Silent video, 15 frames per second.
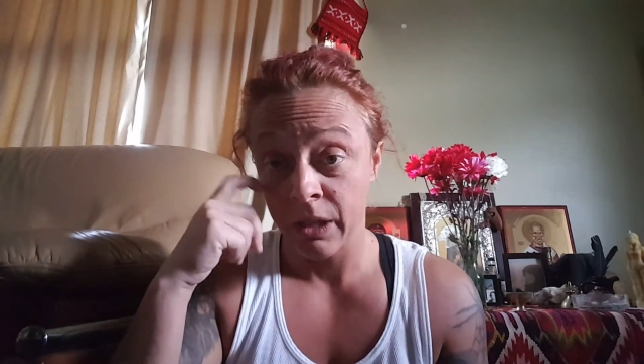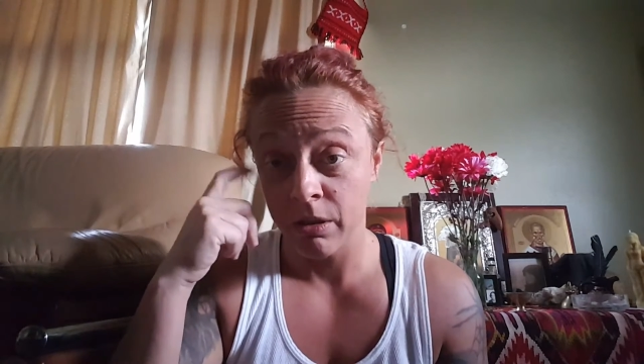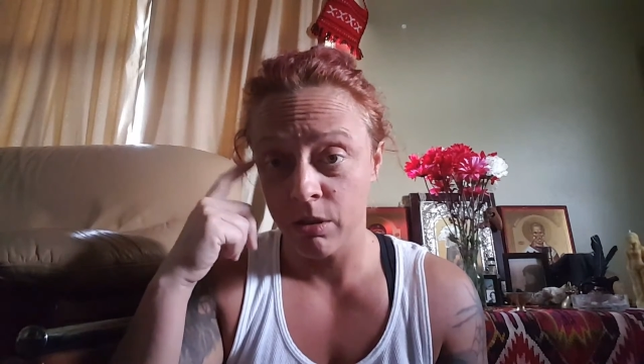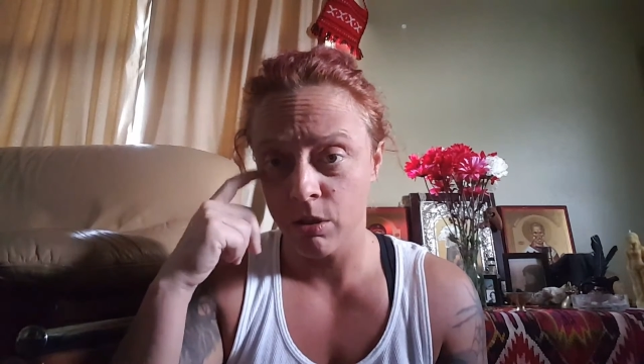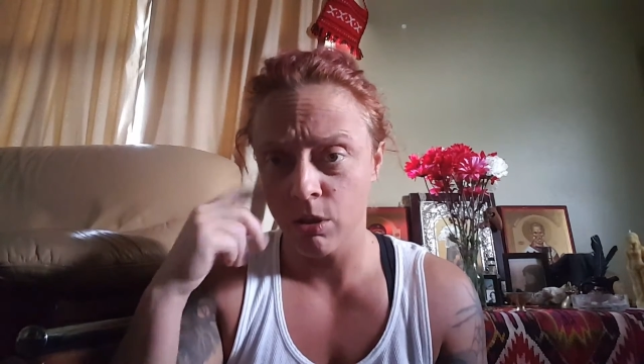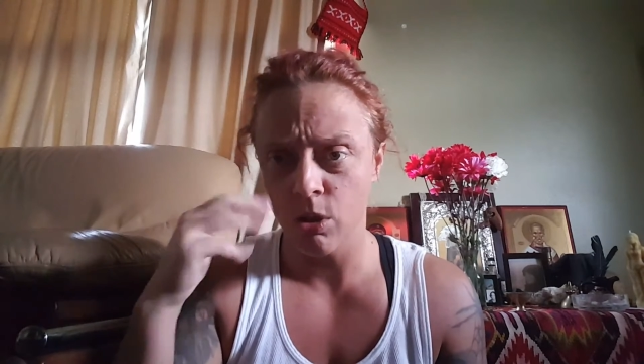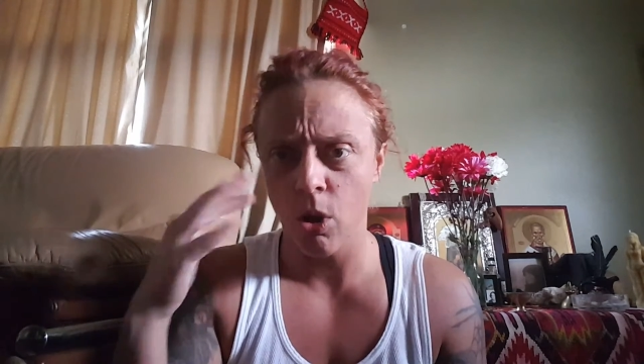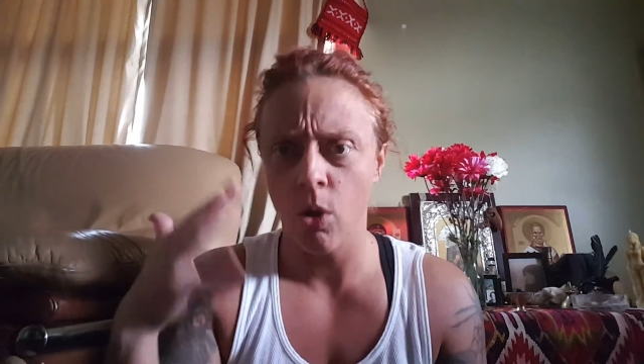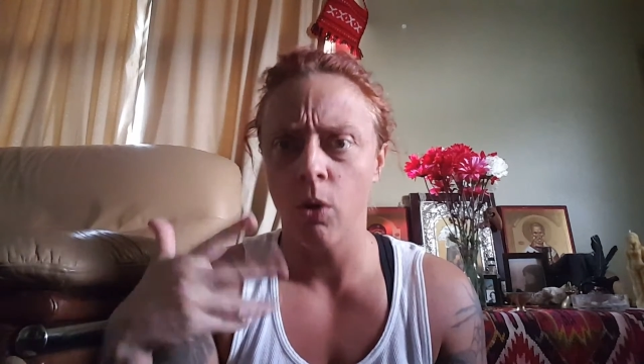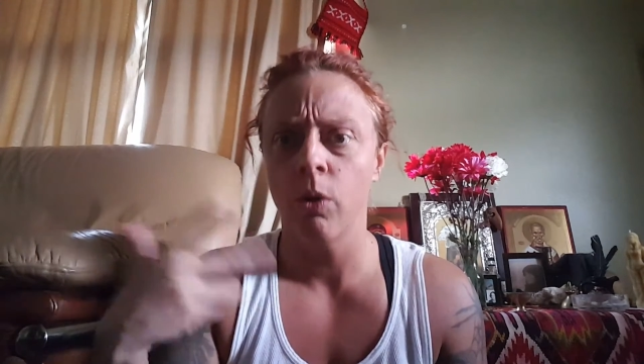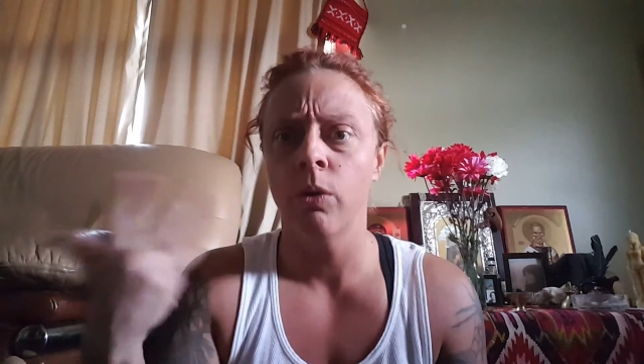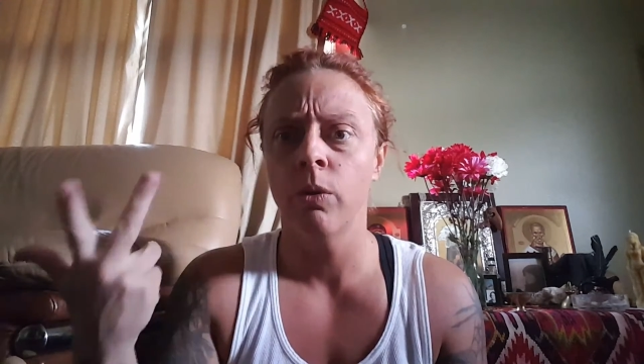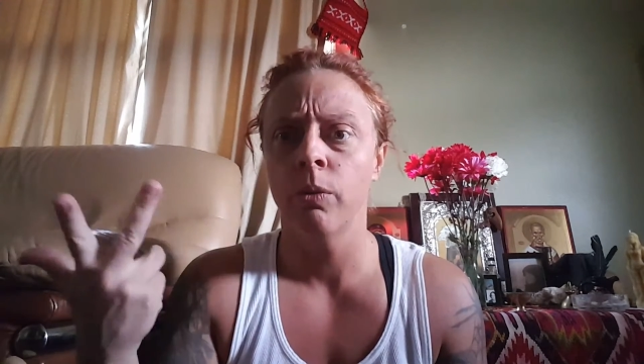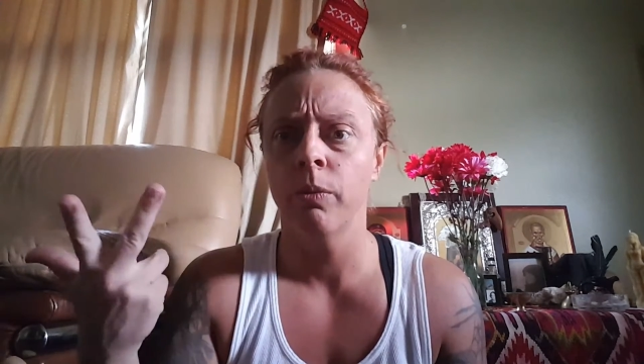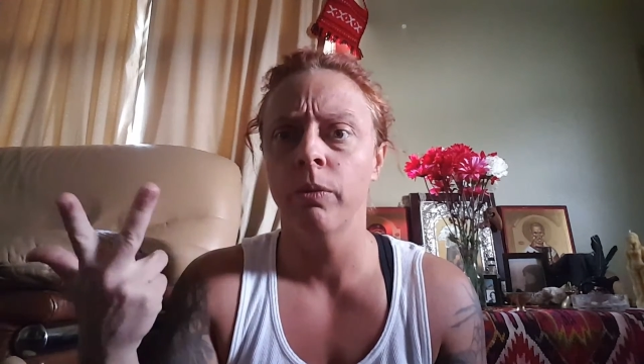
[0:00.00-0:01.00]

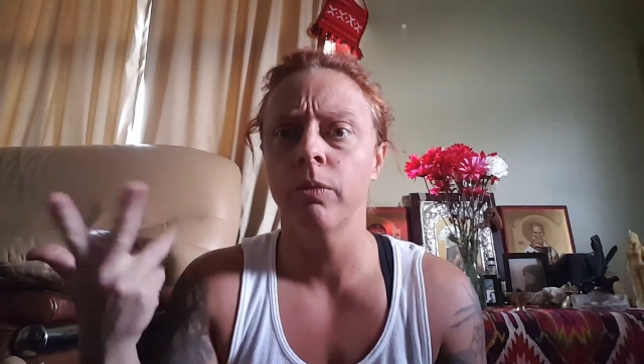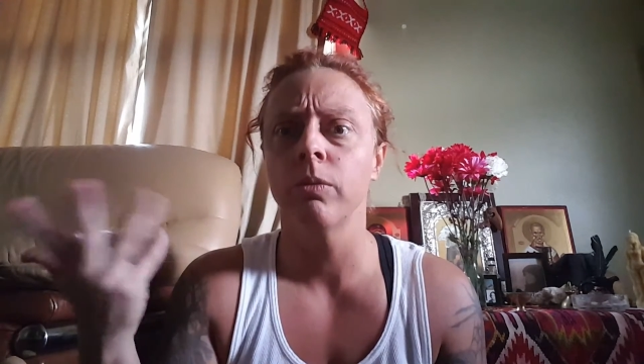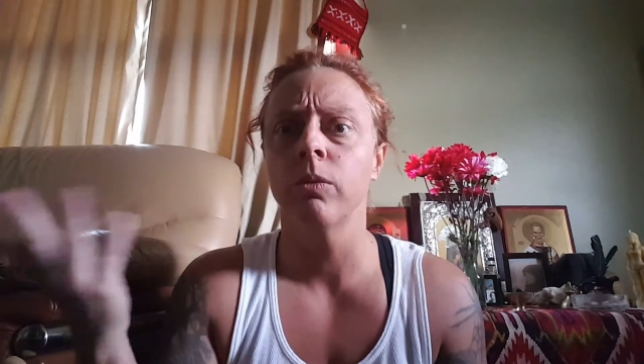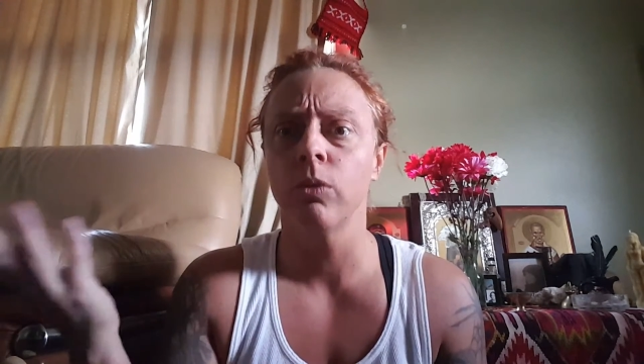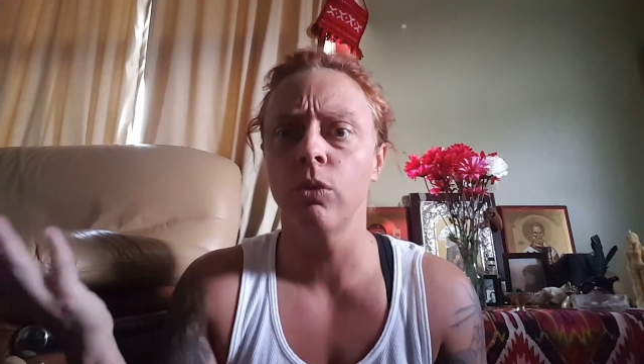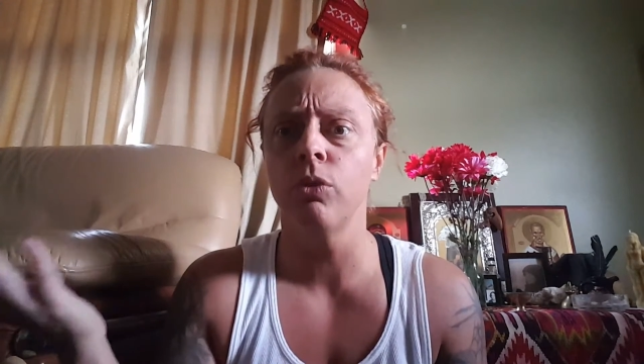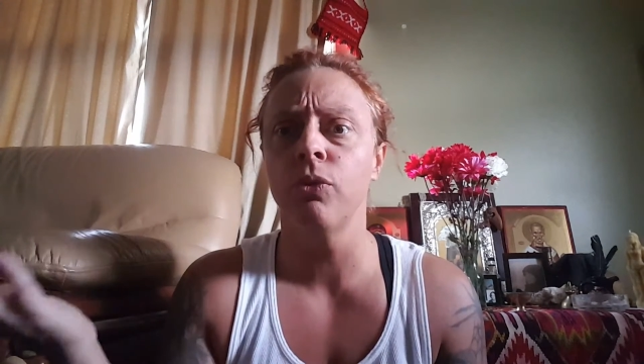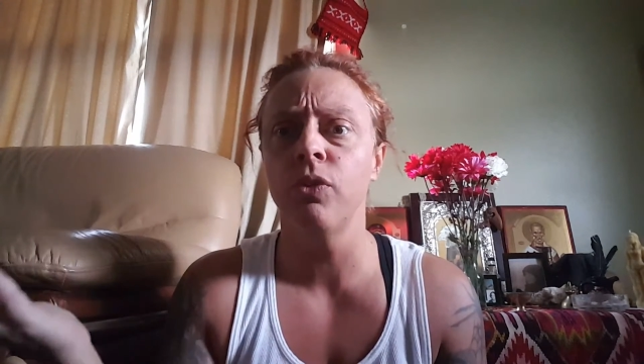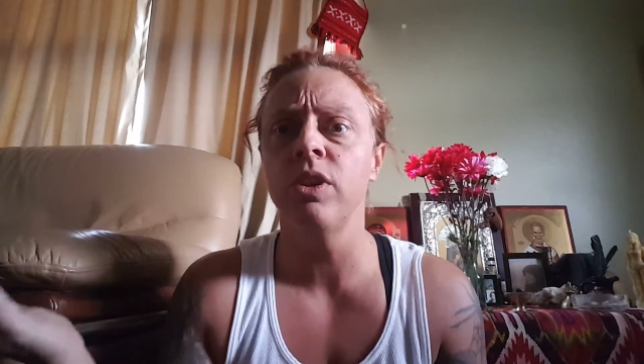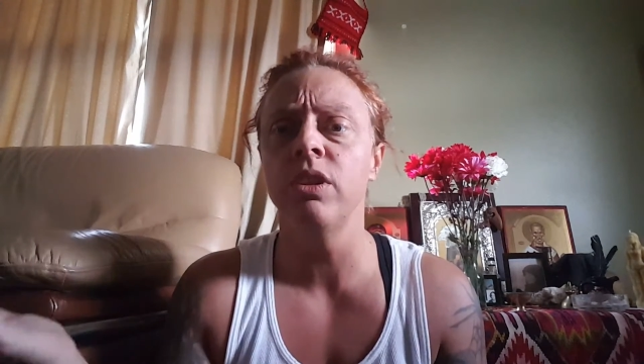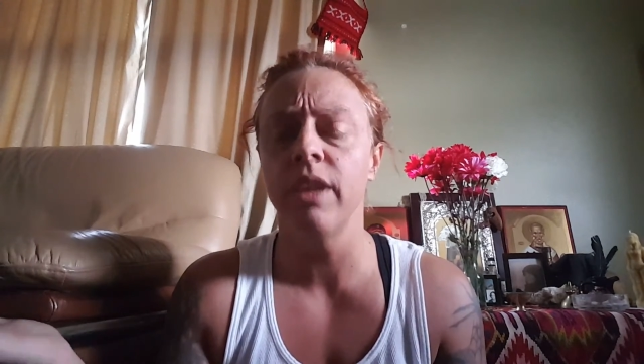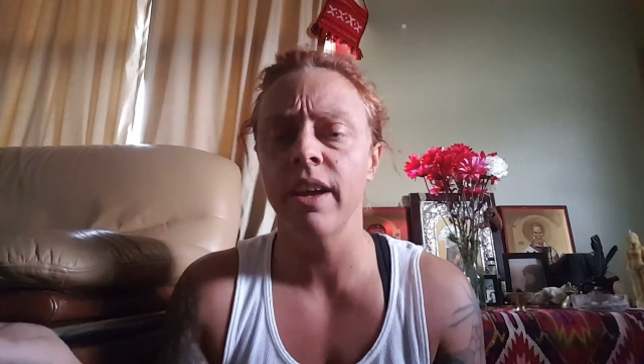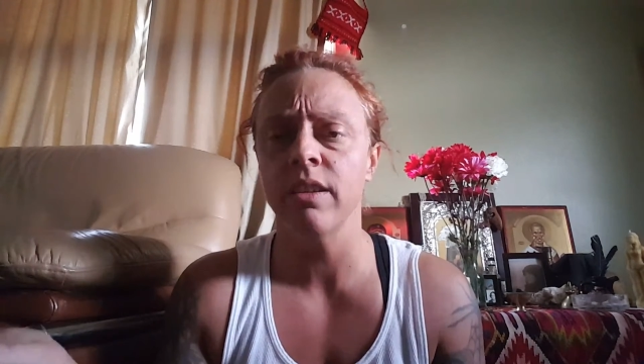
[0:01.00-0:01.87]
So you feed the